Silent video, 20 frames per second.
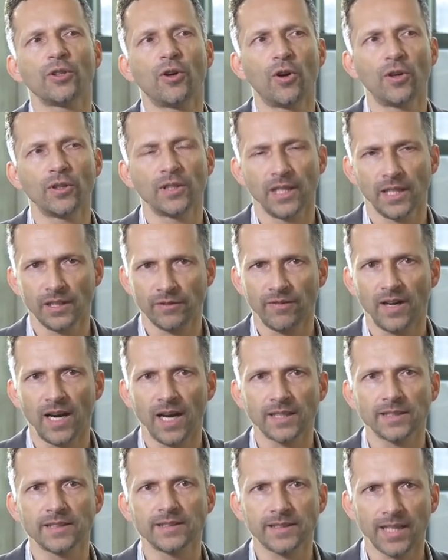on
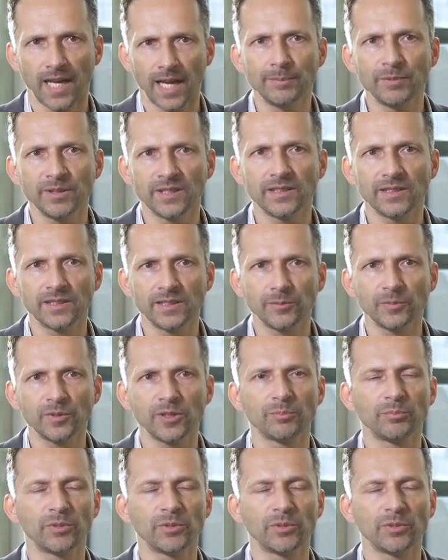advanced type systems,